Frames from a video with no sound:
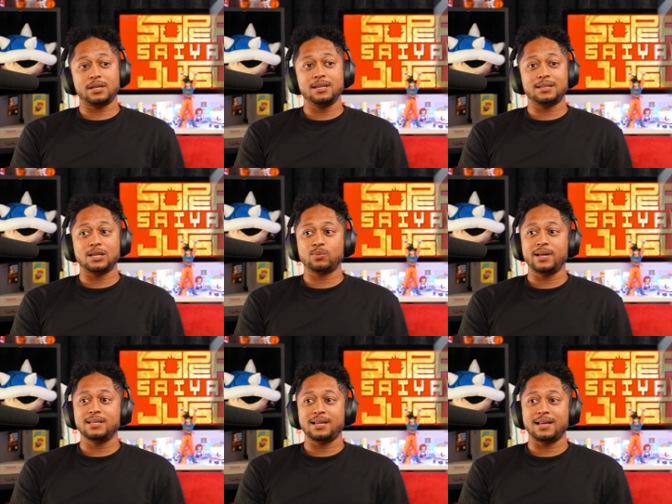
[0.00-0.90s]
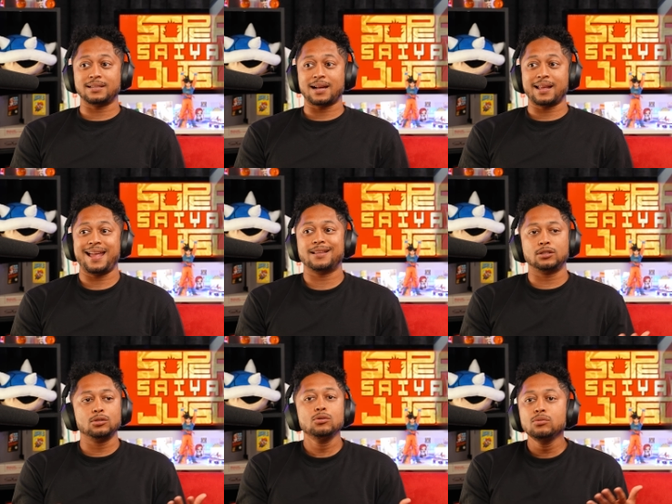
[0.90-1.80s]
He, that's where he's at. He's like, I can't
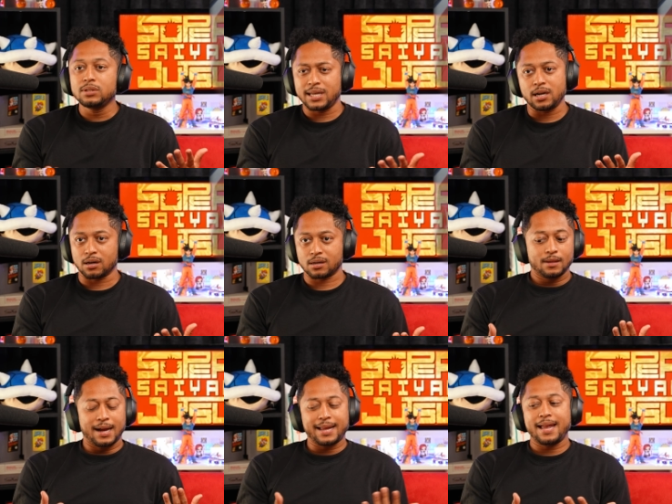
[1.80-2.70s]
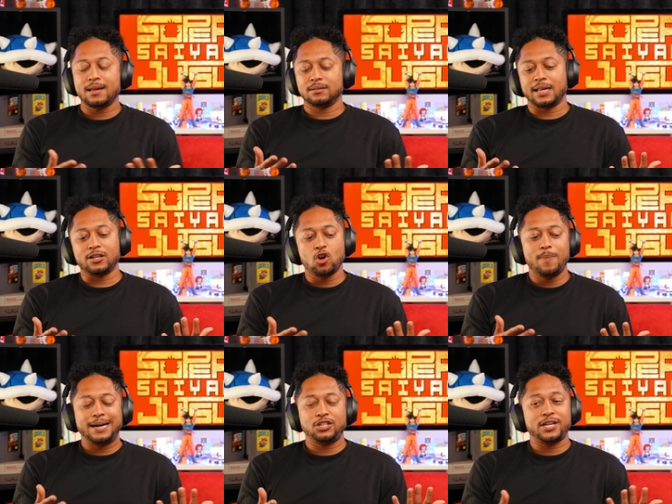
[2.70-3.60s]
lose here. I can't, like,
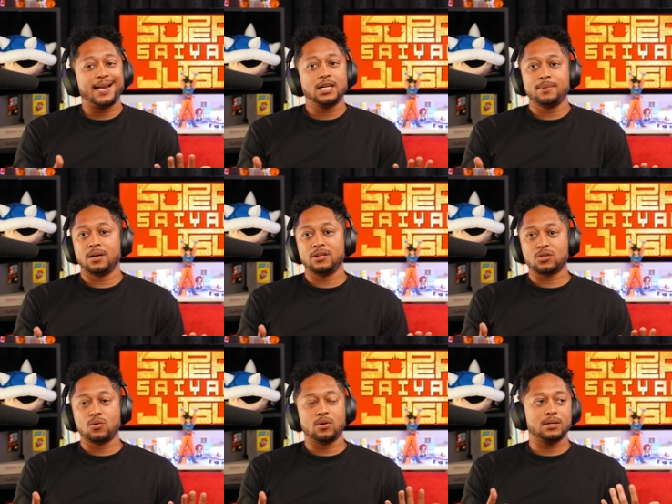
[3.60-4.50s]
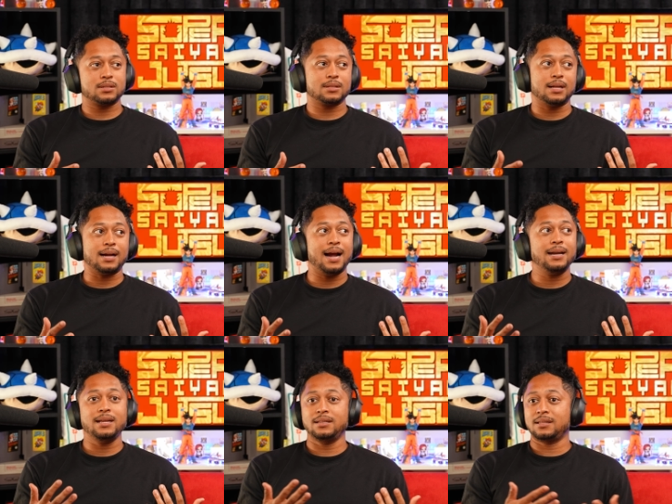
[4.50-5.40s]
nobody's challenged me on this course. Like, I
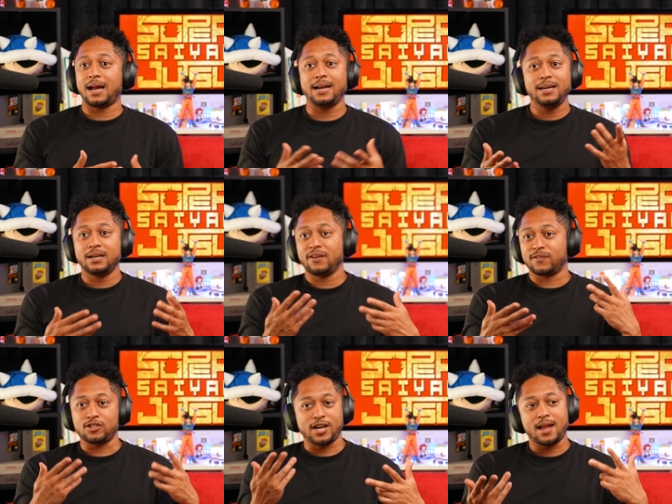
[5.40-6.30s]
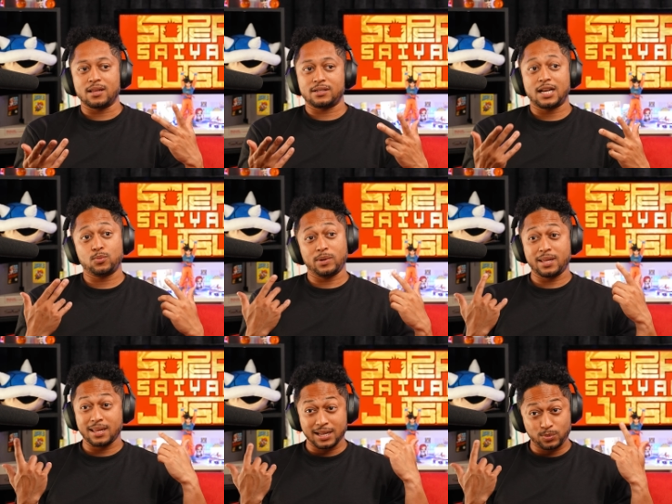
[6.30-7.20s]
need, I need a different challenge. That's where,
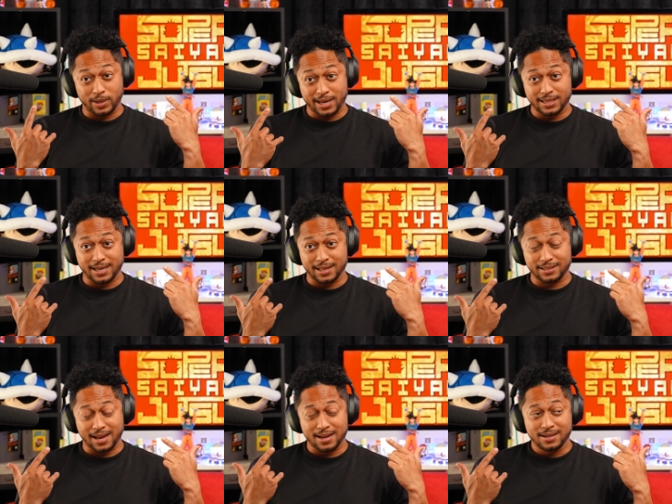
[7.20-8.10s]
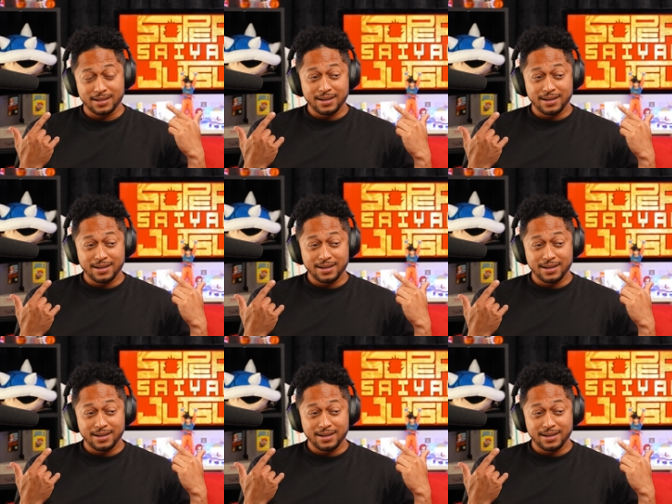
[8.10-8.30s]
he, that's where his head's at.